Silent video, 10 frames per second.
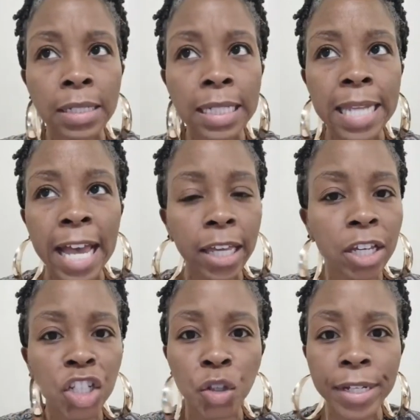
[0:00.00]

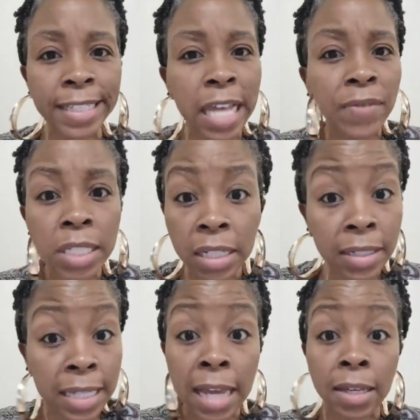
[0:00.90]
seconds or 17
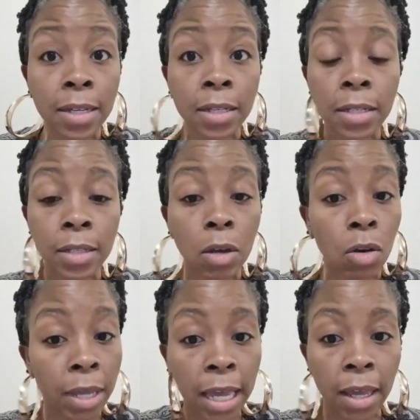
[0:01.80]
seconds,
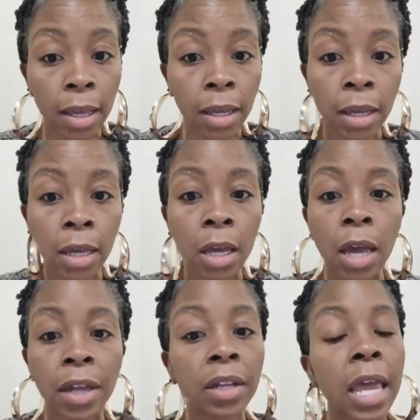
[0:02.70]
okay,
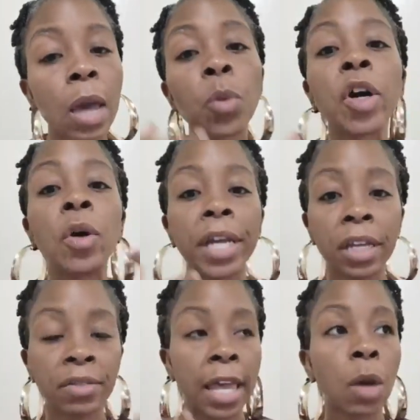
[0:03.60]
that will,
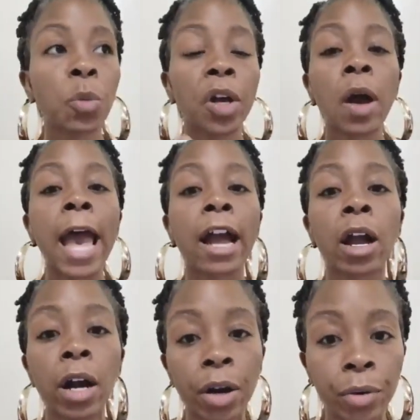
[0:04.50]
that will
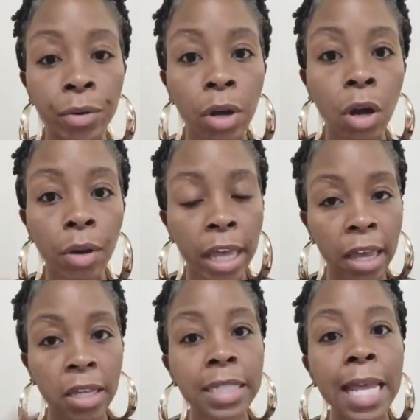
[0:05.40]
echo,
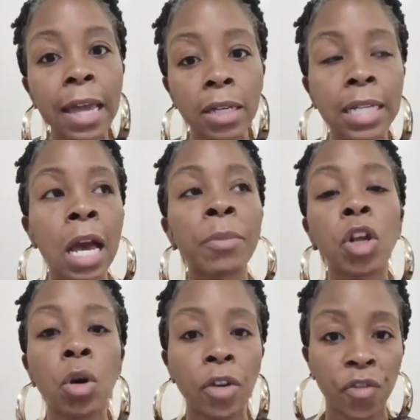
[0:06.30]
okay? It's like a
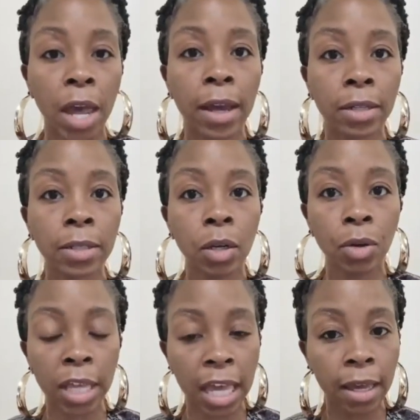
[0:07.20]
domino effect,
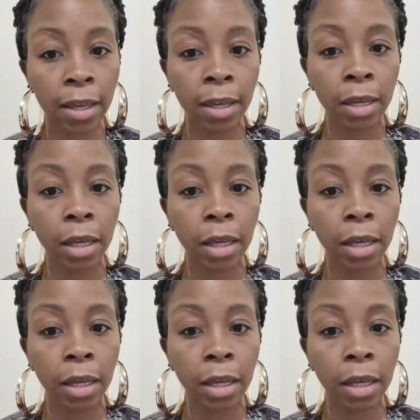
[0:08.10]
okay?